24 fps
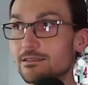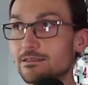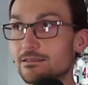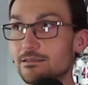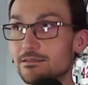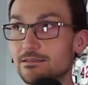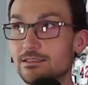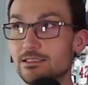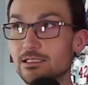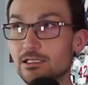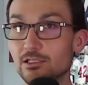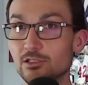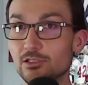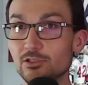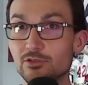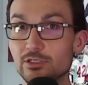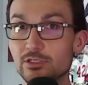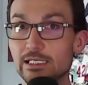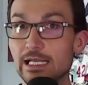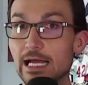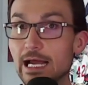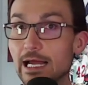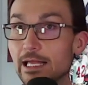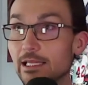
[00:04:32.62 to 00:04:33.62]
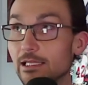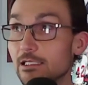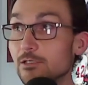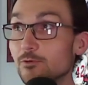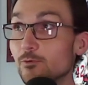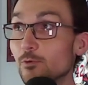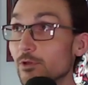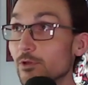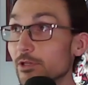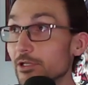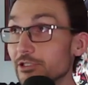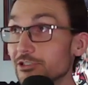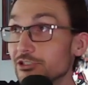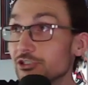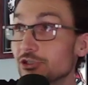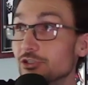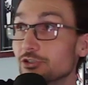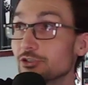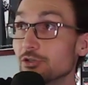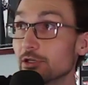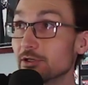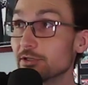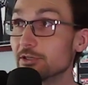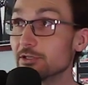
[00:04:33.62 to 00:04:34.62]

secluded island where they're just uh,